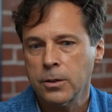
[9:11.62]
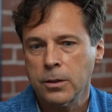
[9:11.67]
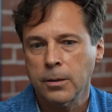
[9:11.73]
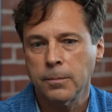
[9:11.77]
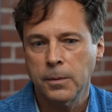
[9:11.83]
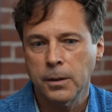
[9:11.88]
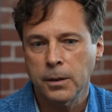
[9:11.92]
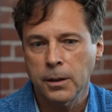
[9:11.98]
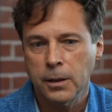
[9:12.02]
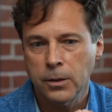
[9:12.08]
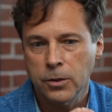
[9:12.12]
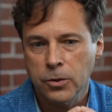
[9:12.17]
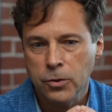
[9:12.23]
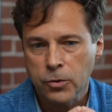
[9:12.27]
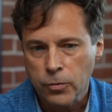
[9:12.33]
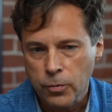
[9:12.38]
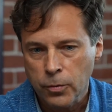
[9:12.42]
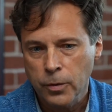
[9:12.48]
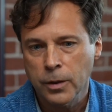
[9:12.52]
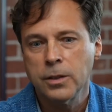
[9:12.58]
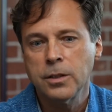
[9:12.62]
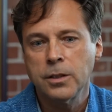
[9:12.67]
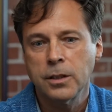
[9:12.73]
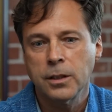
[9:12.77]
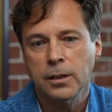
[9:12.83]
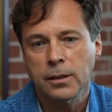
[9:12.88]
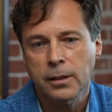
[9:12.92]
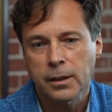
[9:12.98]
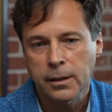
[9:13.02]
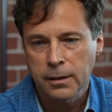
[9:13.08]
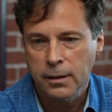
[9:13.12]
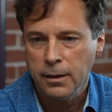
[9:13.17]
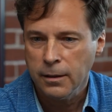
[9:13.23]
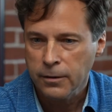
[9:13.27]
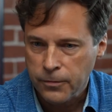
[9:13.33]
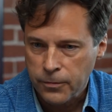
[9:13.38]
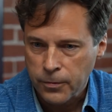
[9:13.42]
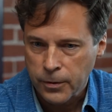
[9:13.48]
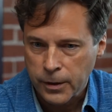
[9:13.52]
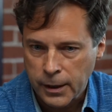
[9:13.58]
something intrinsically
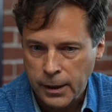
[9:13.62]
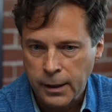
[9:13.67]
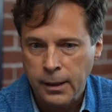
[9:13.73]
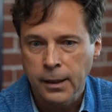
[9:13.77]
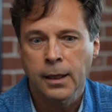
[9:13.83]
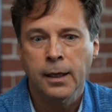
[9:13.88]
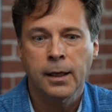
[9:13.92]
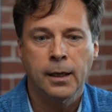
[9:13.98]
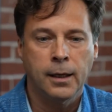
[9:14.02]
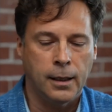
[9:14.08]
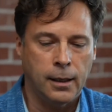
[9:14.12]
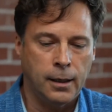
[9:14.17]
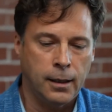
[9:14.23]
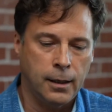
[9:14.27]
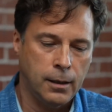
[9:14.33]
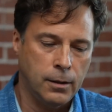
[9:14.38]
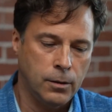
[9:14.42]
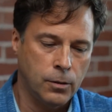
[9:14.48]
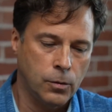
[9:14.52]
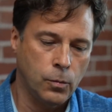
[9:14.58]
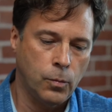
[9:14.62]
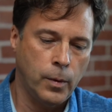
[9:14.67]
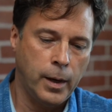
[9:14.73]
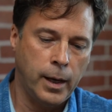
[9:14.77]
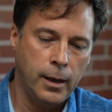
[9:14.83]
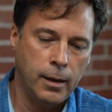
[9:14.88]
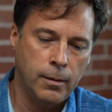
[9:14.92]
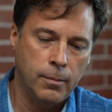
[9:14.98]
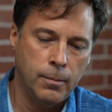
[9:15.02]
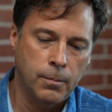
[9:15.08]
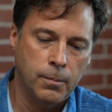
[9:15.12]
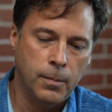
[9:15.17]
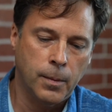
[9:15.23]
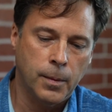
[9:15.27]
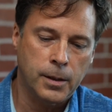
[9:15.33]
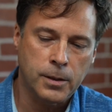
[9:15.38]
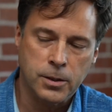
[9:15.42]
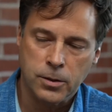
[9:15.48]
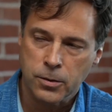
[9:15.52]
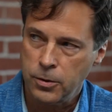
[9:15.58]
different in the way
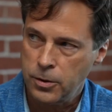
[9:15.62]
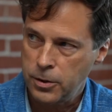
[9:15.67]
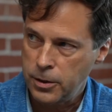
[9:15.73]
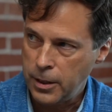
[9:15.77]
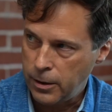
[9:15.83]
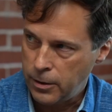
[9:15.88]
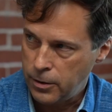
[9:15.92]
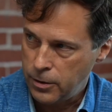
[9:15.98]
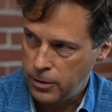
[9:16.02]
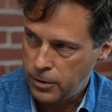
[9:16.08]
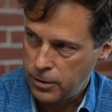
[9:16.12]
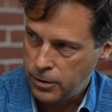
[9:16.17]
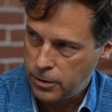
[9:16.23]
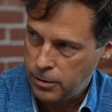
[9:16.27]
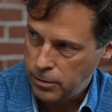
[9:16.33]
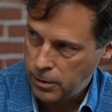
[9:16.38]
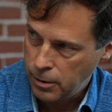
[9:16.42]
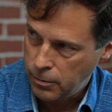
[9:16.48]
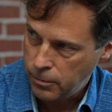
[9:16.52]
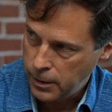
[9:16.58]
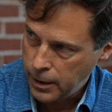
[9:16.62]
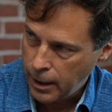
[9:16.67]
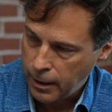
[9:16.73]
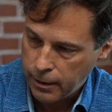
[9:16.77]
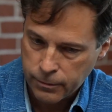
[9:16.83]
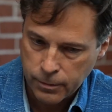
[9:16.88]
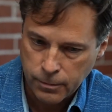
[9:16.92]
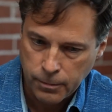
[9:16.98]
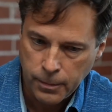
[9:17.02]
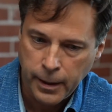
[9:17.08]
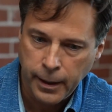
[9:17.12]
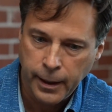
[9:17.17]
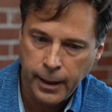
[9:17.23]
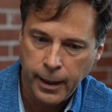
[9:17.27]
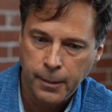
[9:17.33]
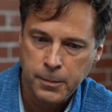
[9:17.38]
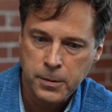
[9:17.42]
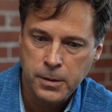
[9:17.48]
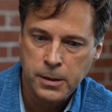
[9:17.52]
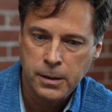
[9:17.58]
muscle cells that we got from
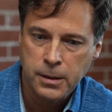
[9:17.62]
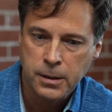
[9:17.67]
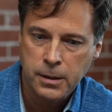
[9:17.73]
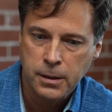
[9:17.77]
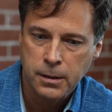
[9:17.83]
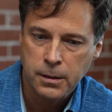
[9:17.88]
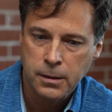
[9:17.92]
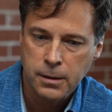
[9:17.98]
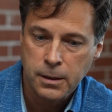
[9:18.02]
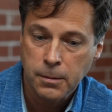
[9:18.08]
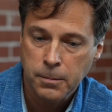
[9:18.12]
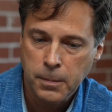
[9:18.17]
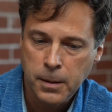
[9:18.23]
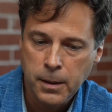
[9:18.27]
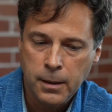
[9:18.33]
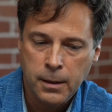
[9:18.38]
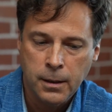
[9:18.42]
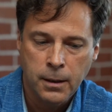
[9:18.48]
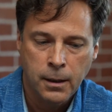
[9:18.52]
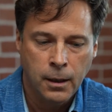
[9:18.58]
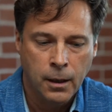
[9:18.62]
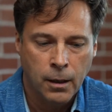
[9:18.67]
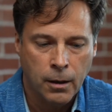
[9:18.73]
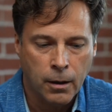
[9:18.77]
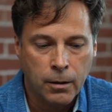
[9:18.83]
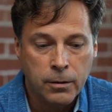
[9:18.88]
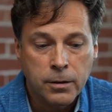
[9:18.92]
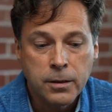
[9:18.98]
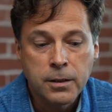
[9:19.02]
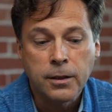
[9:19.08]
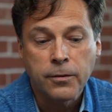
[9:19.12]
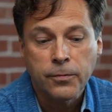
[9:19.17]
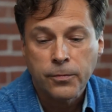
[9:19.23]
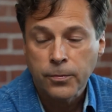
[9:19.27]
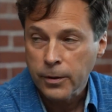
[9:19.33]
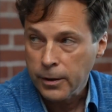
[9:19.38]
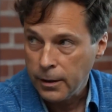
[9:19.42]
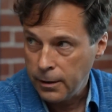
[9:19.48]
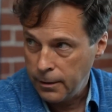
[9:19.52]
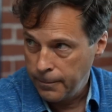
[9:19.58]
biopsies and CP are
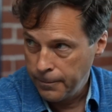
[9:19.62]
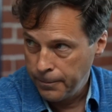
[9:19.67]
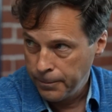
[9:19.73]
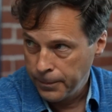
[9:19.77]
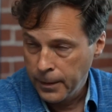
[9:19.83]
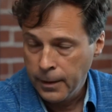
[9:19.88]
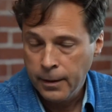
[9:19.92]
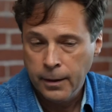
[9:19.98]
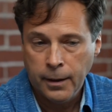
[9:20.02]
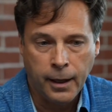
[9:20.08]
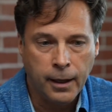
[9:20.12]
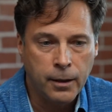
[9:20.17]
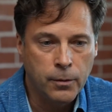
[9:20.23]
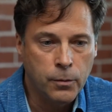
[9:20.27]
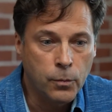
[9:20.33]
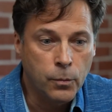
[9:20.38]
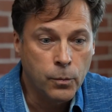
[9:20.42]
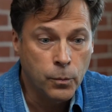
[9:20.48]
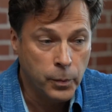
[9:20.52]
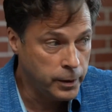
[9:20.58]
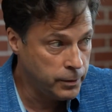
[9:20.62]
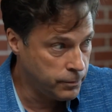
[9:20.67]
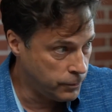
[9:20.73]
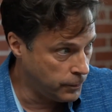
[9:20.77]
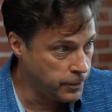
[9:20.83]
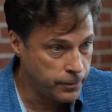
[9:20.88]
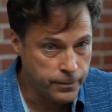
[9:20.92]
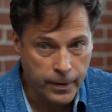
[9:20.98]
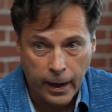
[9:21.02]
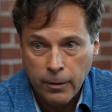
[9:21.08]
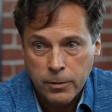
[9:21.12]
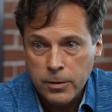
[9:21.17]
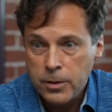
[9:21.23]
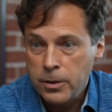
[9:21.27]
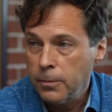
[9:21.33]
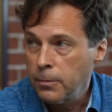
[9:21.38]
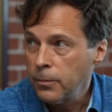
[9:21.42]
different. And we found some